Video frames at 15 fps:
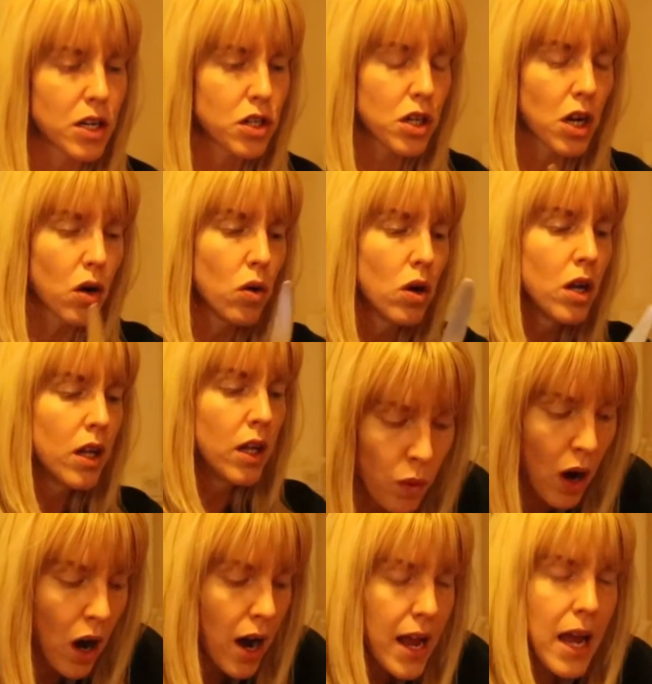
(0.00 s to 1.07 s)
So
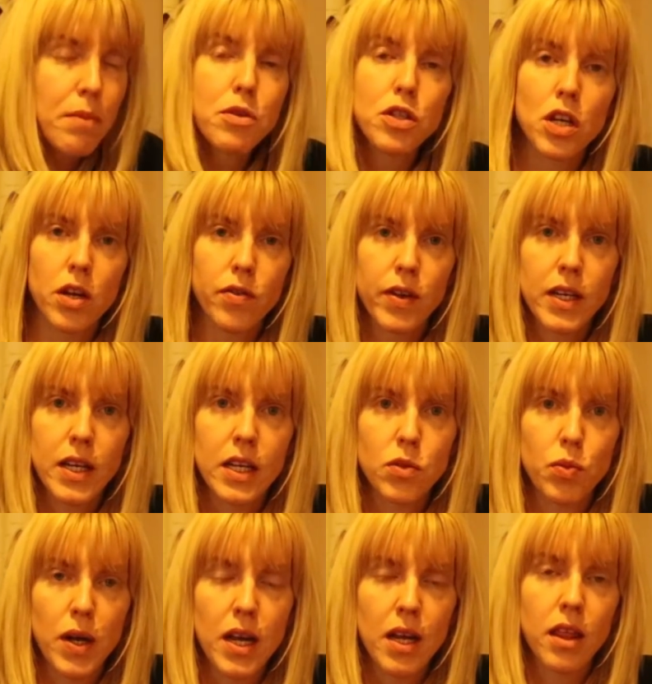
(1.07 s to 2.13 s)
what I am serving
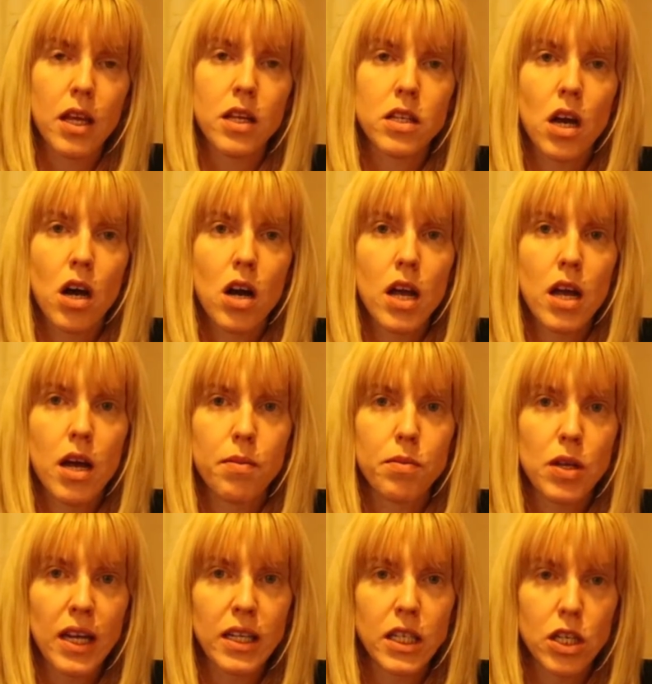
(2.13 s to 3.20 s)
this with is I
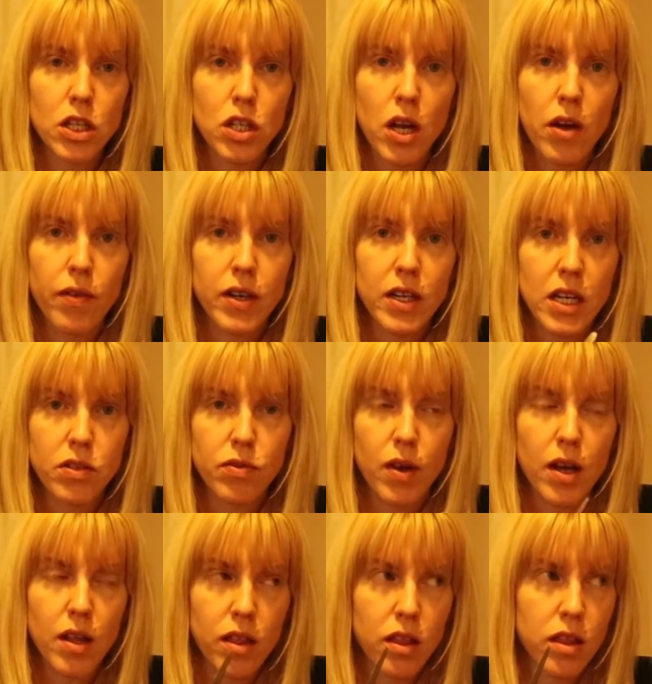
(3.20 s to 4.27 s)
am actually serving this
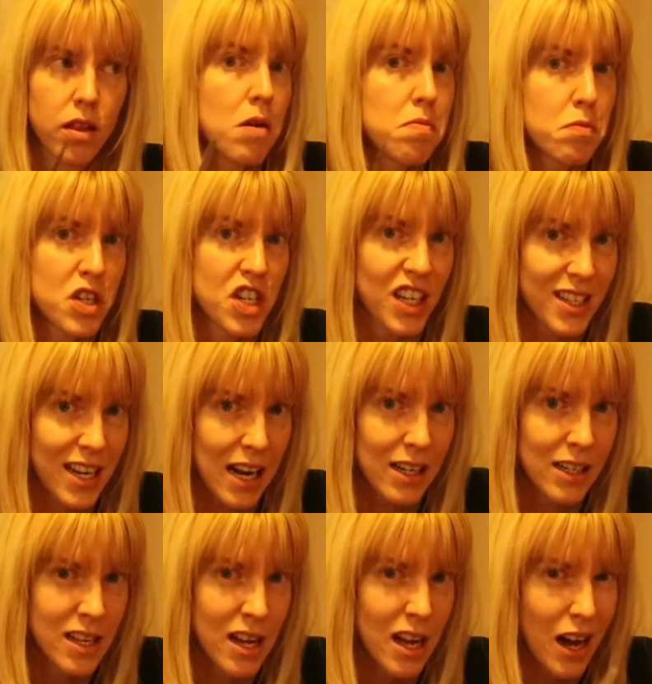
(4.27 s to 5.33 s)
with
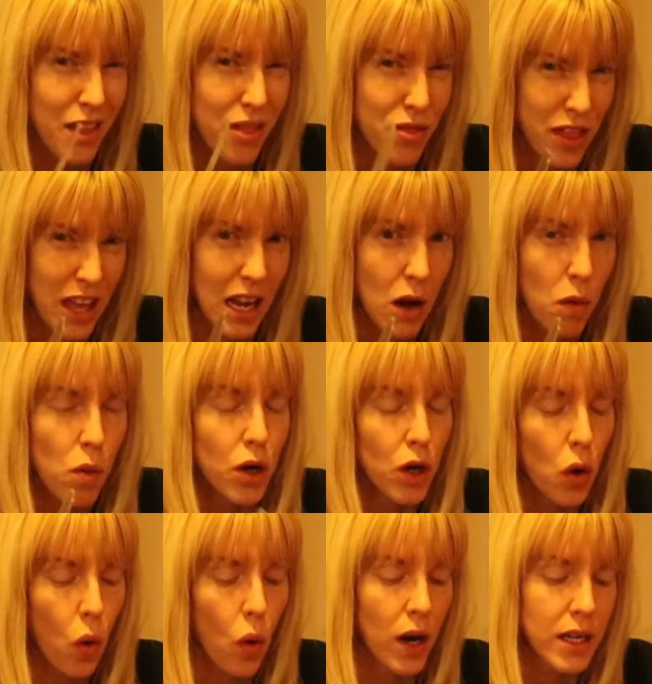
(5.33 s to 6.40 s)
mujadra, I think I want
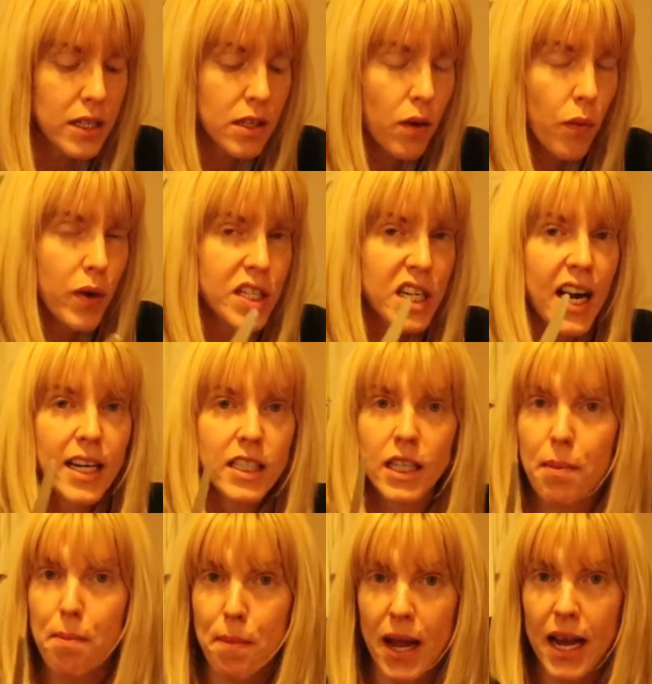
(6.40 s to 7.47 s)
to call it, which I
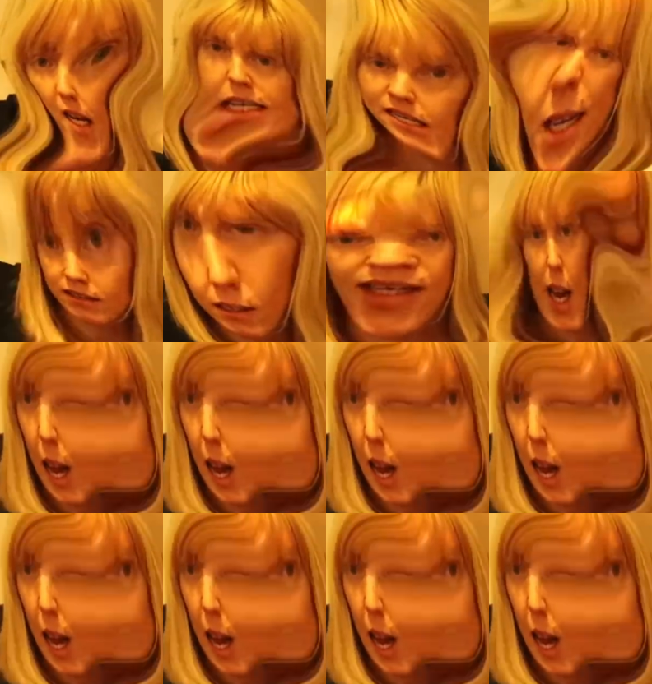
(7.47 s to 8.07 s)
actually made the other